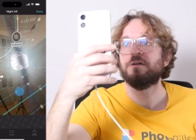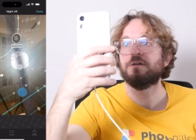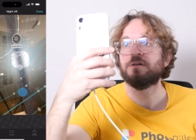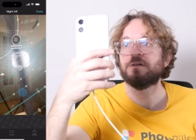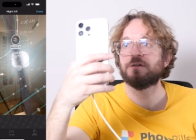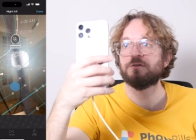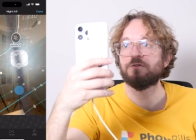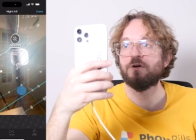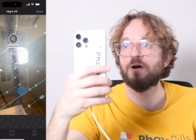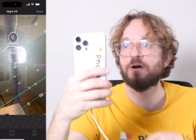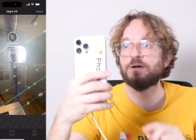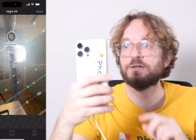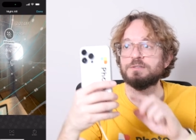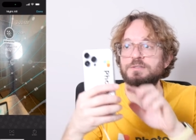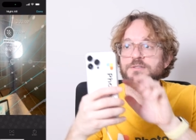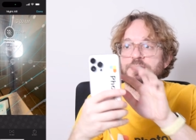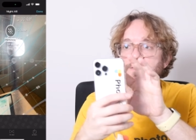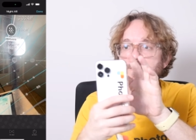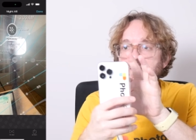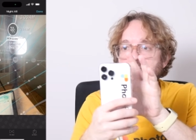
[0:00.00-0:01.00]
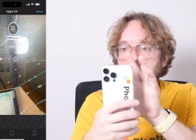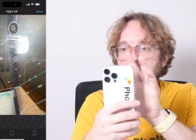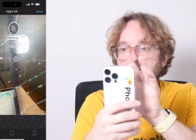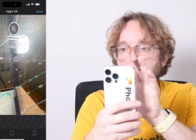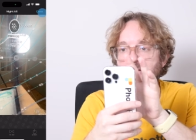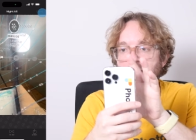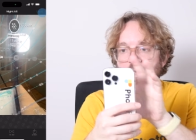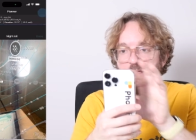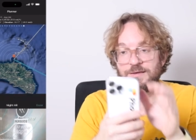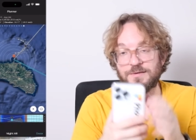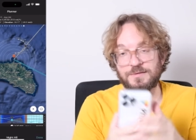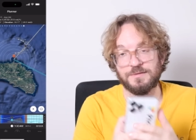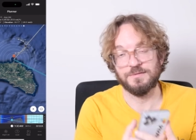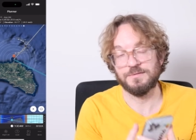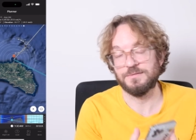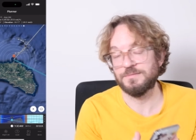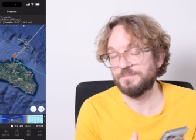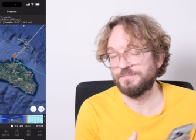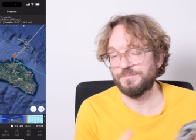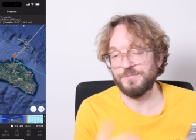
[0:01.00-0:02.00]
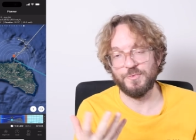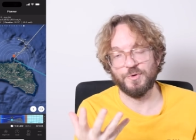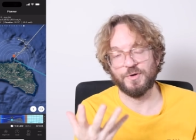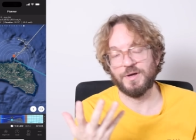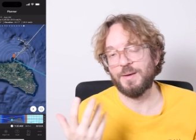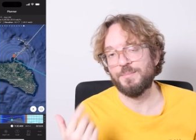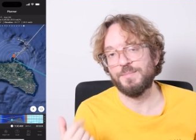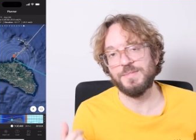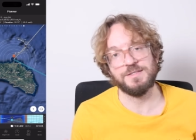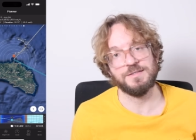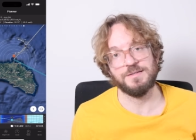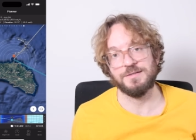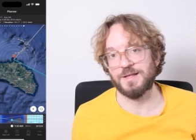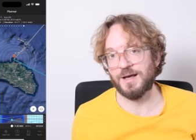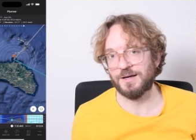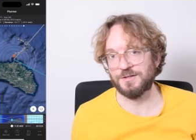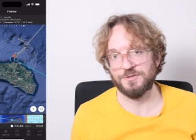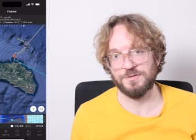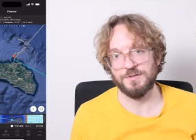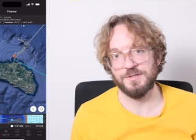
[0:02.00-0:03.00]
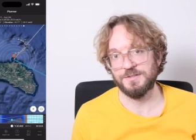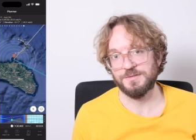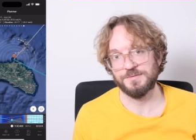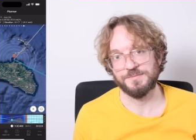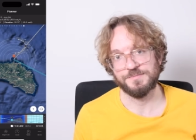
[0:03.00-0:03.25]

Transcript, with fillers: across the sky. You can miss it actually.